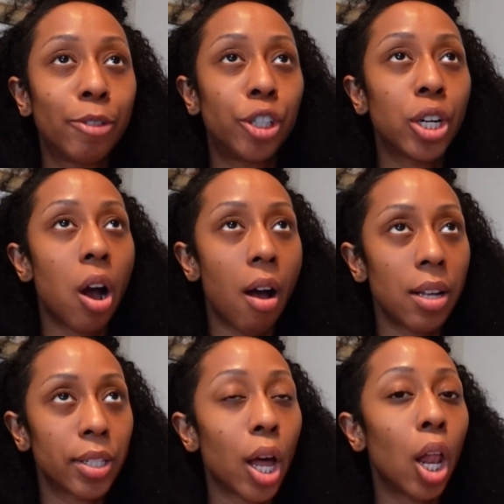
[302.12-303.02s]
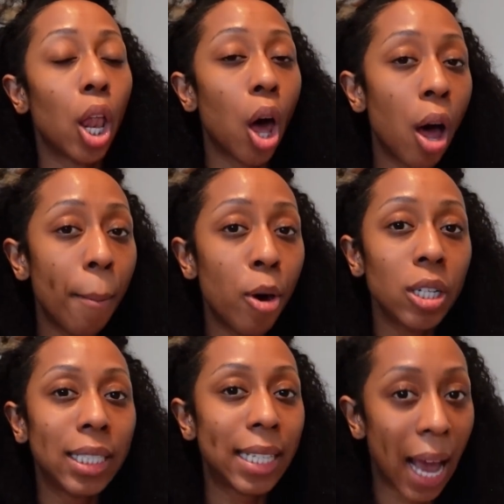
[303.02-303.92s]
she caused a lot
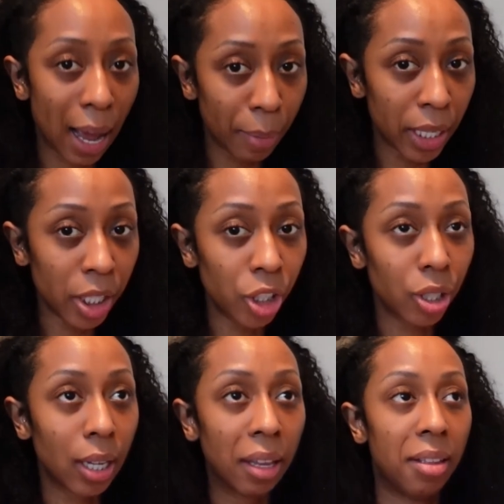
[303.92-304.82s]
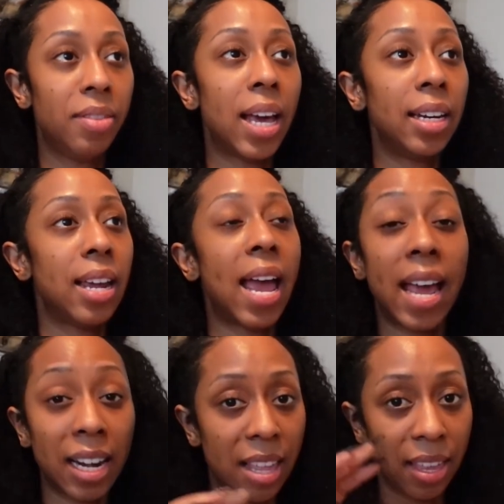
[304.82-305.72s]
more damage than
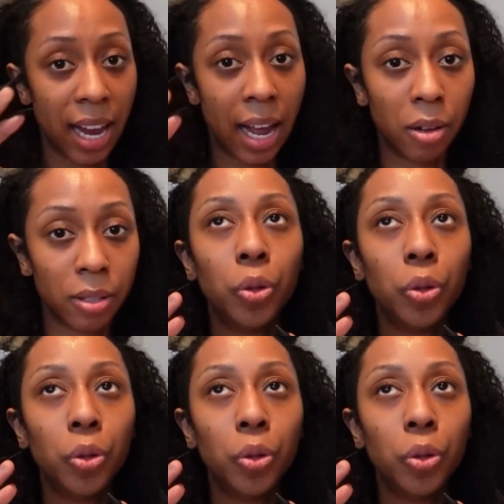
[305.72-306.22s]
anything else.